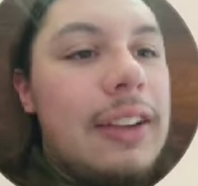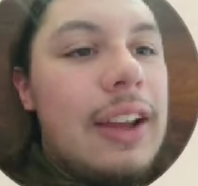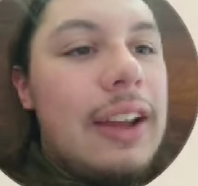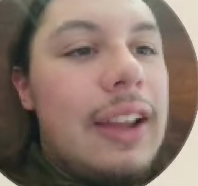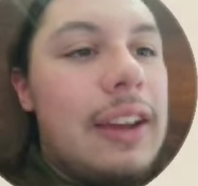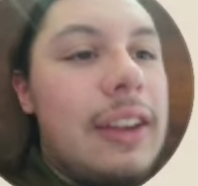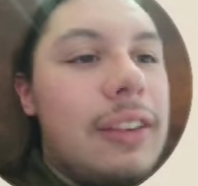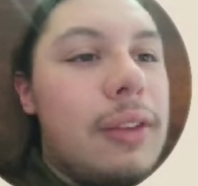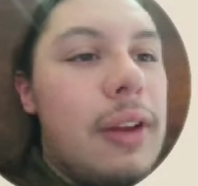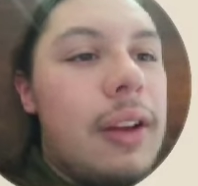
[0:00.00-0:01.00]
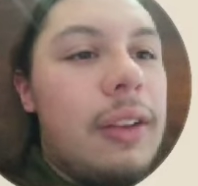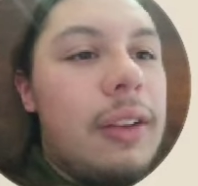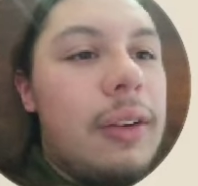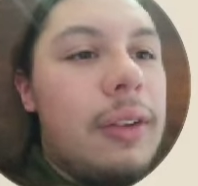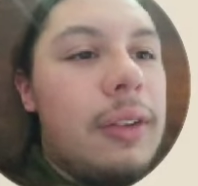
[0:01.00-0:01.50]
I like his uh,
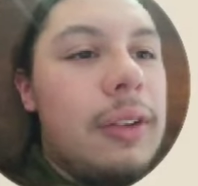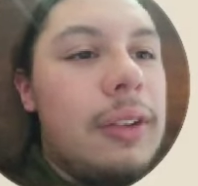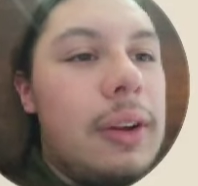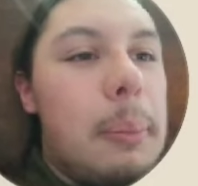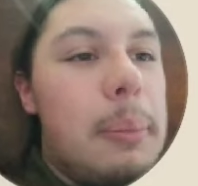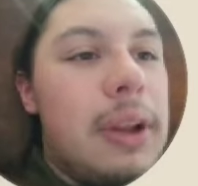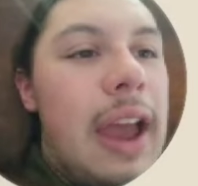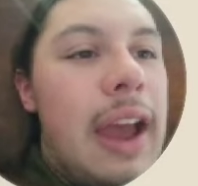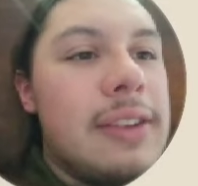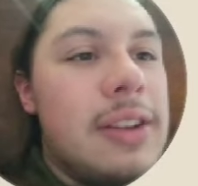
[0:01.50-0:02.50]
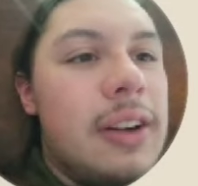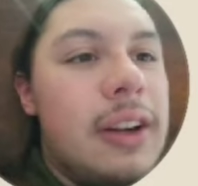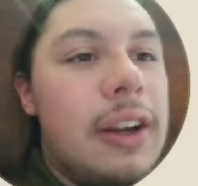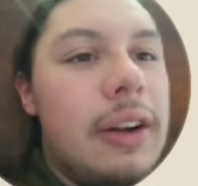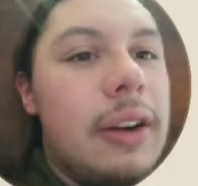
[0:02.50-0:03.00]
little little blaster
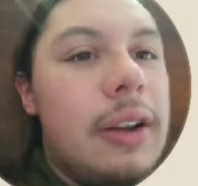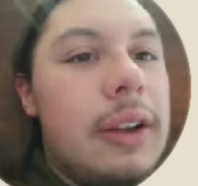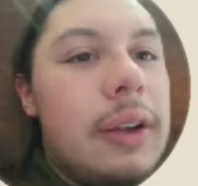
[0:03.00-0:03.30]
here.